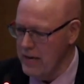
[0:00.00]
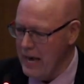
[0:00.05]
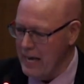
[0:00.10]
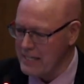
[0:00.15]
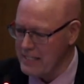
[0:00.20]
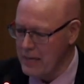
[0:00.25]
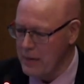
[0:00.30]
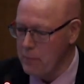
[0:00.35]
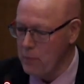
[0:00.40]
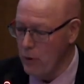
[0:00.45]

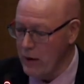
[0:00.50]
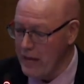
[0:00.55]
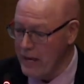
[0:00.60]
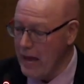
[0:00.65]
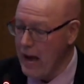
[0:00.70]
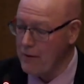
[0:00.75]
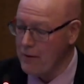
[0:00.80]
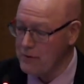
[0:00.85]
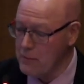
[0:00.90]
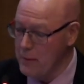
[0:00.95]
At some point,
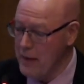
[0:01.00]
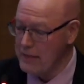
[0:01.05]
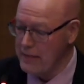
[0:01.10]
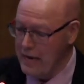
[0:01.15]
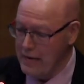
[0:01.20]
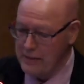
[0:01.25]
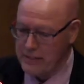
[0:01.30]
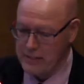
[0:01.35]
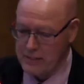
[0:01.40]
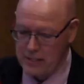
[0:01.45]
you have to make
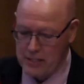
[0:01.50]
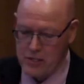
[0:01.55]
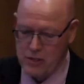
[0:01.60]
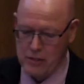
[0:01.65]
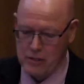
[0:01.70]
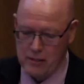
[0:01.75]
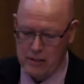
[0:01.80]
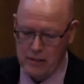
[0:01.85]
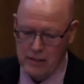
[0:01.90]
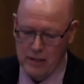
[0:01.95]
that
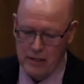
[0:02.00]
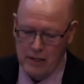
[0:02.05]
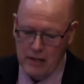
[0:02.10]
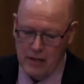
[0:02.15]
decision.